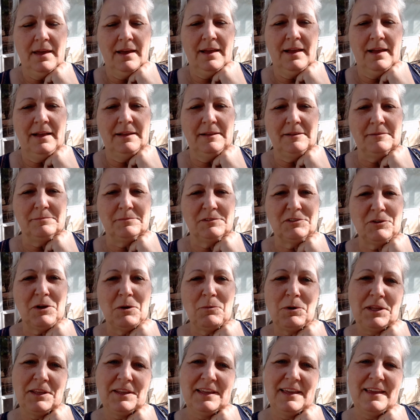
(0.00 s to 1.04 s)
So I
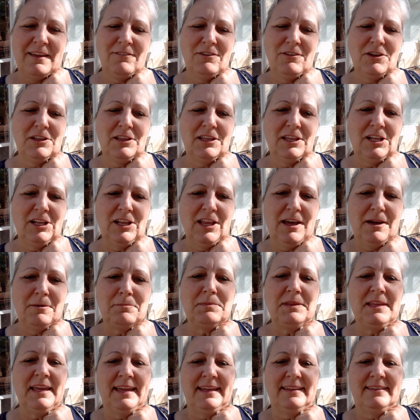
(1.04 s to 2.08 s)
wanted to give you a little
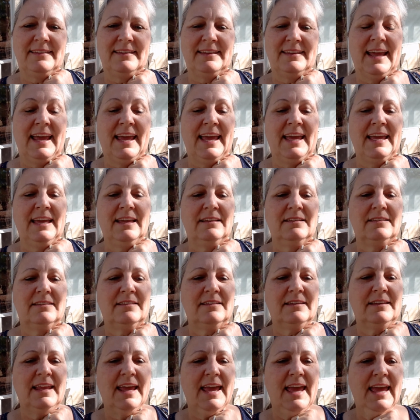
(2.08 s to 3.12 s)
update today.
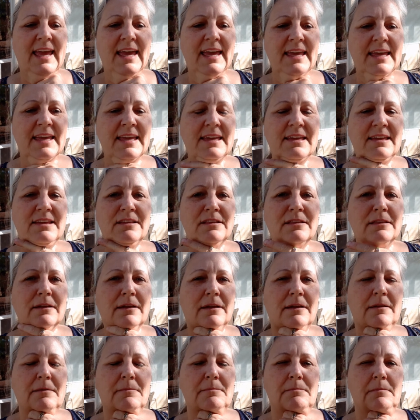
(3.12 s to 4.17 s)
Today is
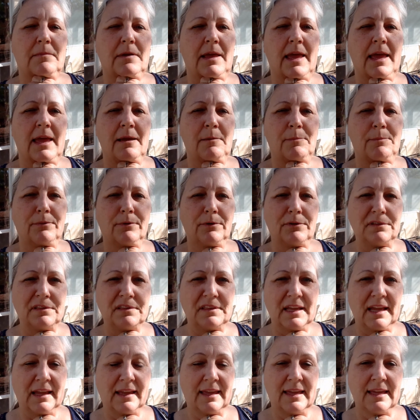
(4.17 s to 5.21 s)
April
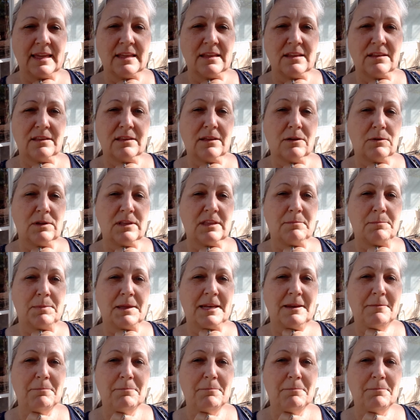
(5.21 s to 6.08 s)
2nd, so it's been